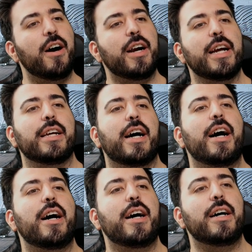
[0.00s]
All right.
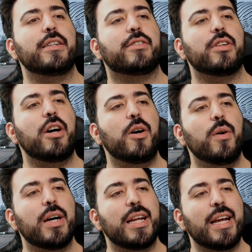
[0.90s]
Uh,
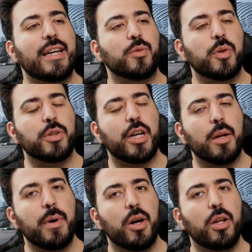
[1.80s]
so as we were
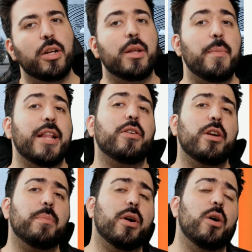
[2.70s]
talking about earlier, the Mate
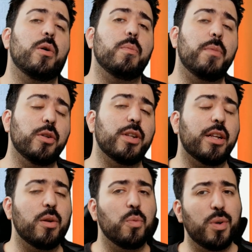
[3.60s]
30 Pro most
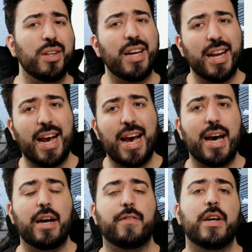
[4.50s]
likely will not
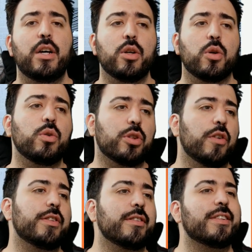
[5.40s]
have Google
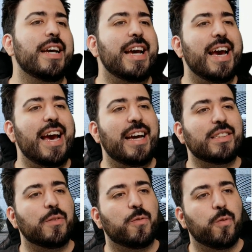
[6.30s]
services.
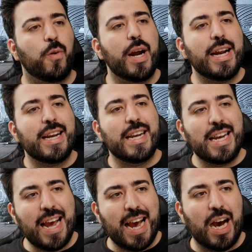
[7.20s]
As of right
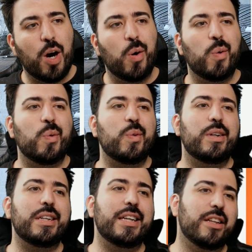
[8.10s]
now,
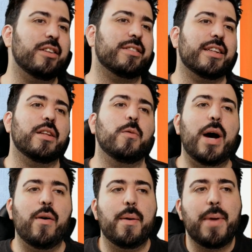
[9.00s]
it looks like the
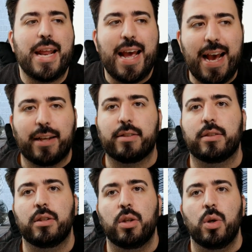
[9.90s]
Huawei Mate
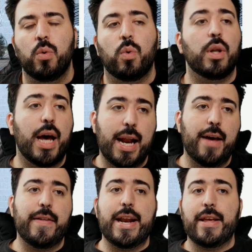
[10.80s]
X will not
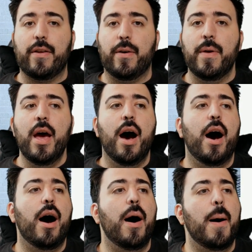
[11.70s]
have that either.
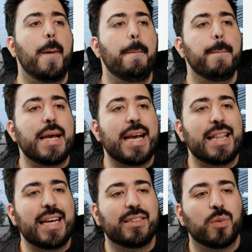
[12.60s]
Um,
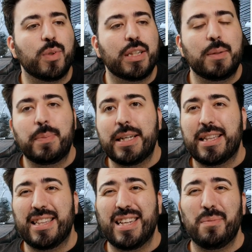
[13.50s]
and that's a really
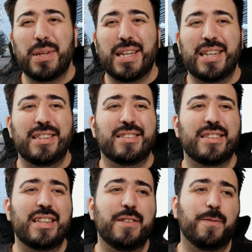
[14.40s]
big thing because
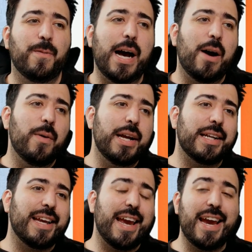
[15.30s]
if
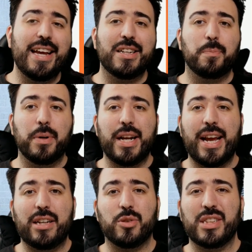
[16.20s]
Huawei can't put
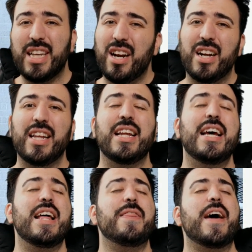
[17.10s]
Android 10 on it,
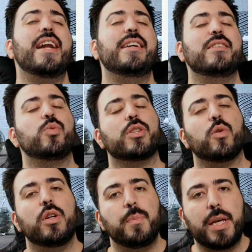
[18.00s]
that is what's
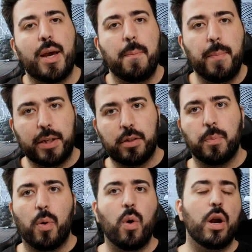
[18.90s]
going to be a big
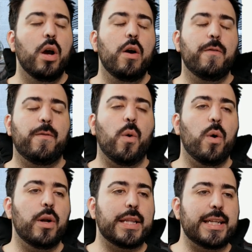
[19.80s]
support
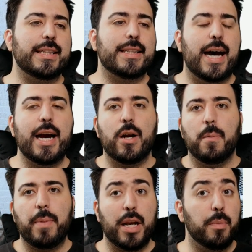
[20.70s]
for the
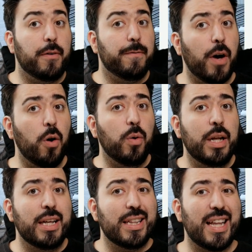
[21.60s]
entire bendable
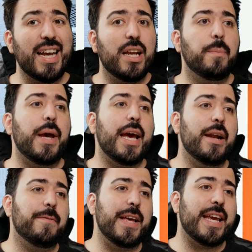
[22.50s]
phone lineup.
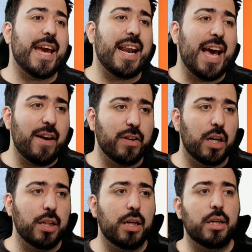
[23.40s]
And if they can't have it
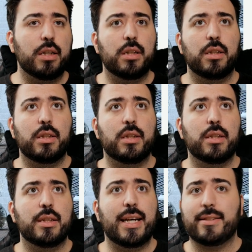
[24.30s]
on there,
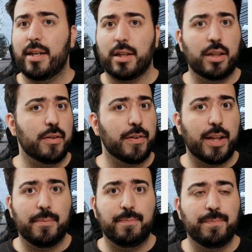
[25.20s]
that's not good for
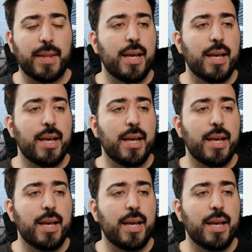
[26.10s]
them.